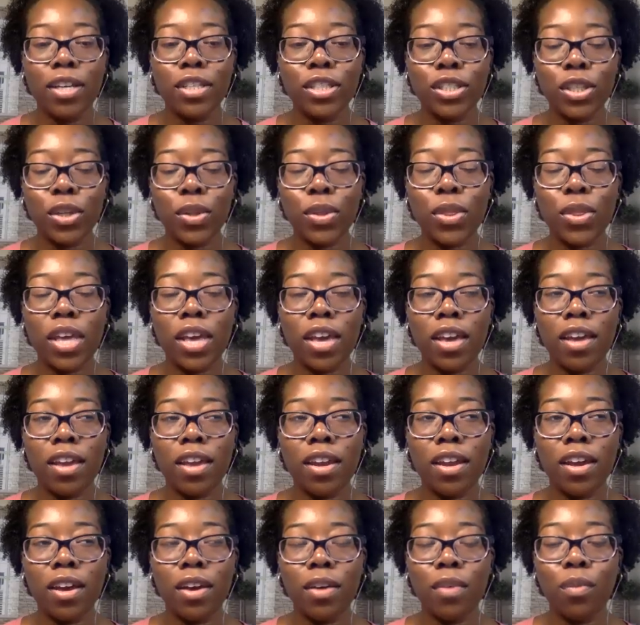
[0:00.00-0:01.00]
So
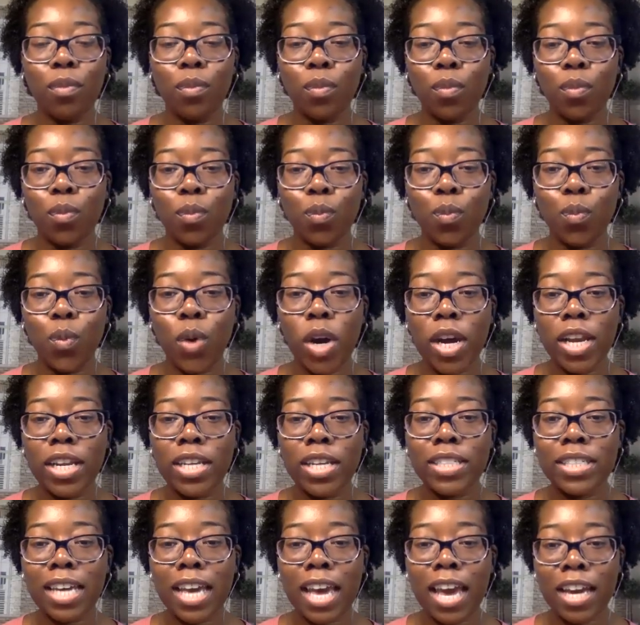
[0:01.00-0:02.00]
then what
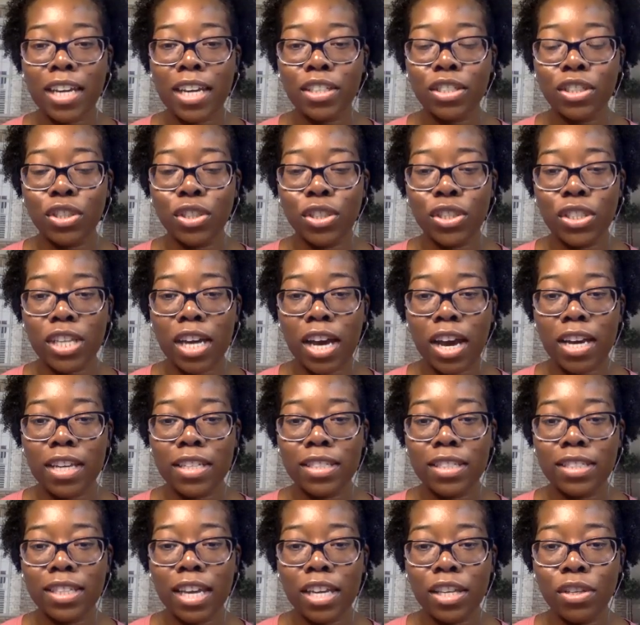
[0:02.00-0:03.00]
is an
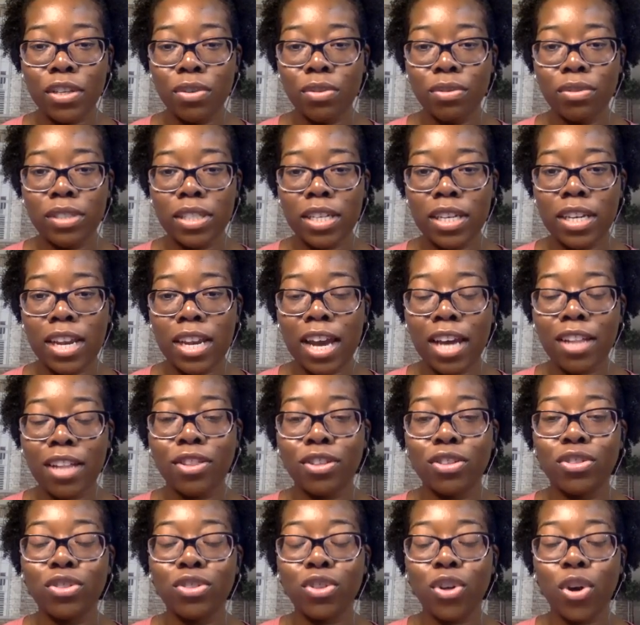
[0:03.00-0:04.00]
exercise that you did at
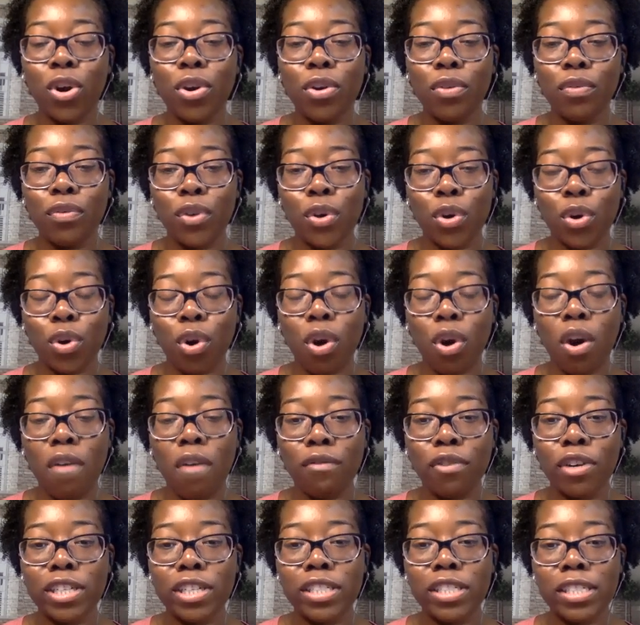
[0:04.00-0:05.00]
the start of your
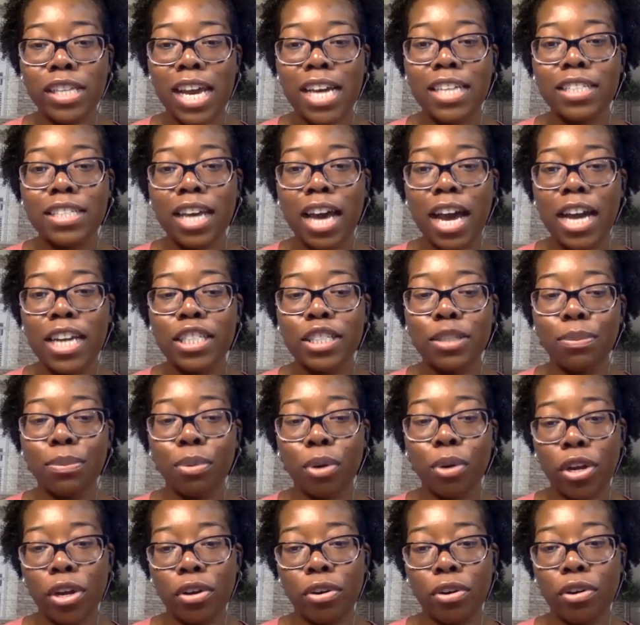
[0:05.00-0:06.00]
conference as an
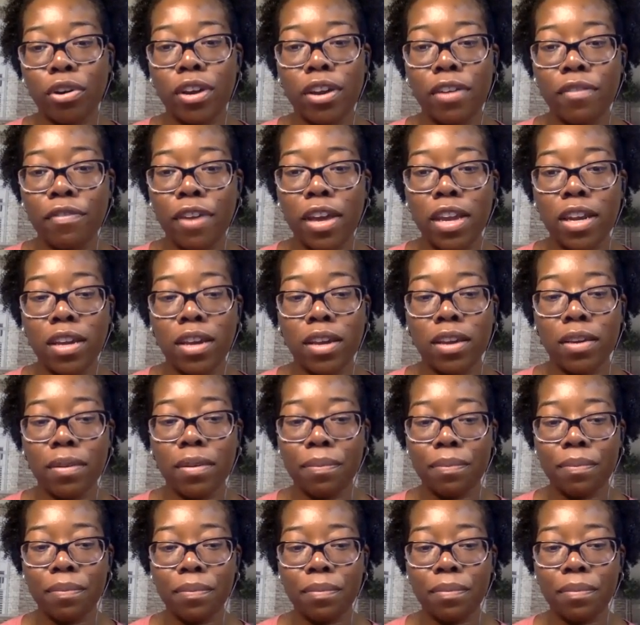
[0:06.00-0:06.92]
icebreaker, if any?